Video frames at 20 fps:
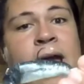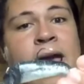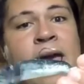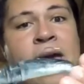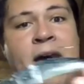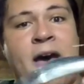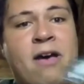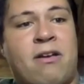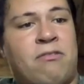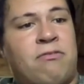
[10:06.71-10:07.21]

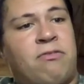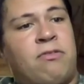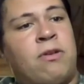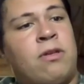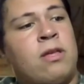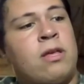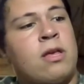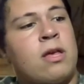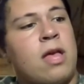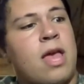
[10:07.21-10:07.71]
have
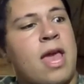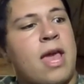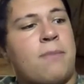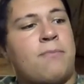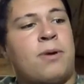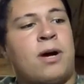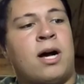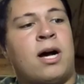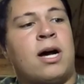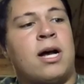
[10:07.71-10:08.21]
a
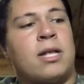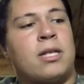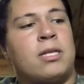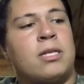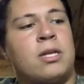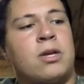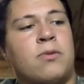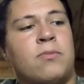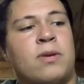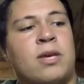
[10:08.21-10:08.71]
pond
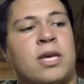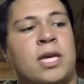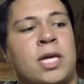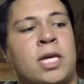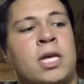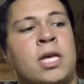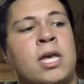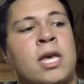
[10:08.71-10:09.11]
near me